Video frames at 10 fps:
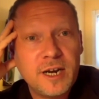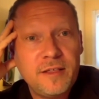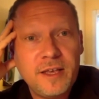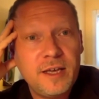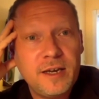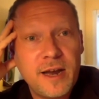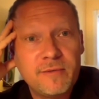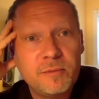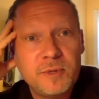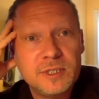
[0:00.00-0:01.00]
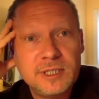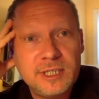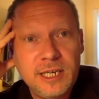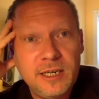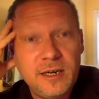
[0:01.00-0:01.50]
and I think had never been
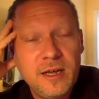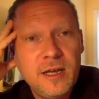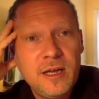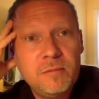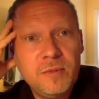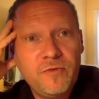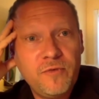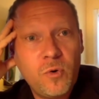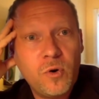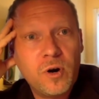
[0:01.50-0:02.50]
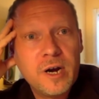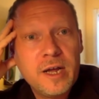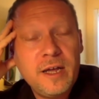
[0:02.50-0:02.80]
seen before.